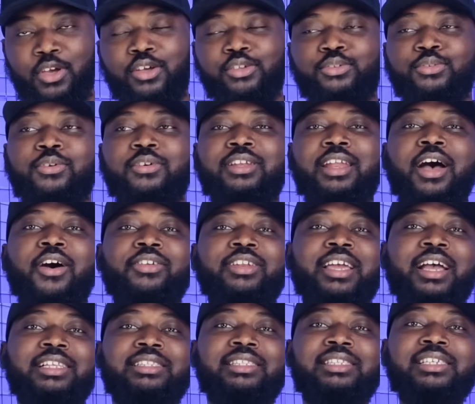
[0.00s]
So now
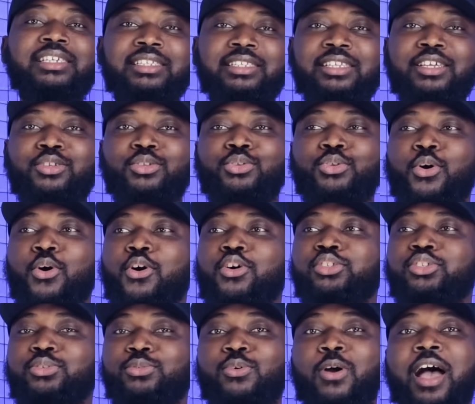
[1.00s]
they are teasing
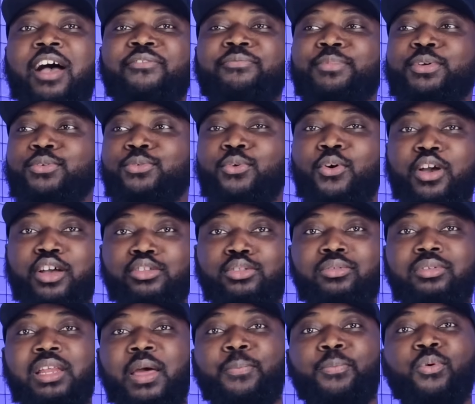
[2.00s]
those who have been going
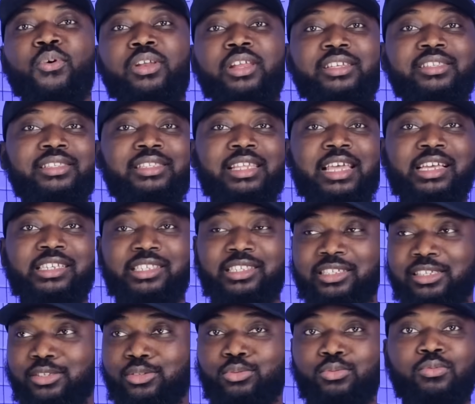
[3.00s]
to the polling
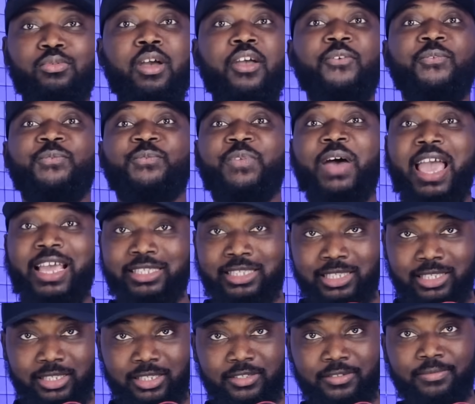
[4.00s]
stations to go and
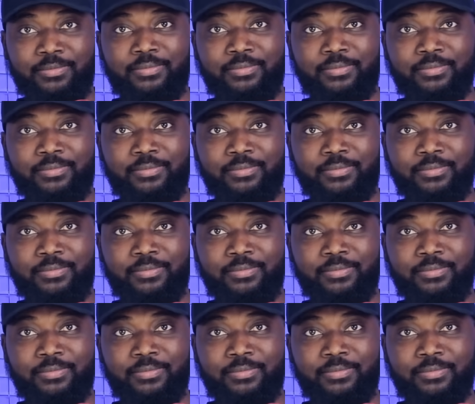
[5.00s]
fight.